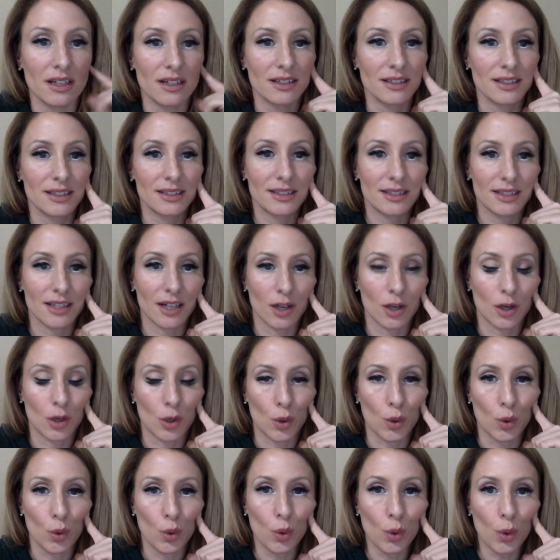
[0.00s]

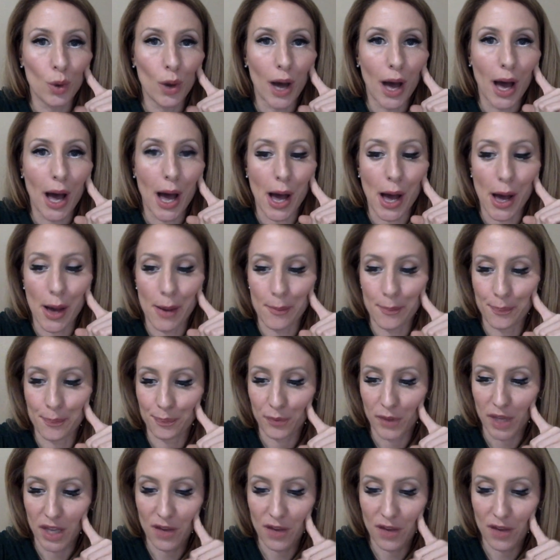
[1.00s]
So um,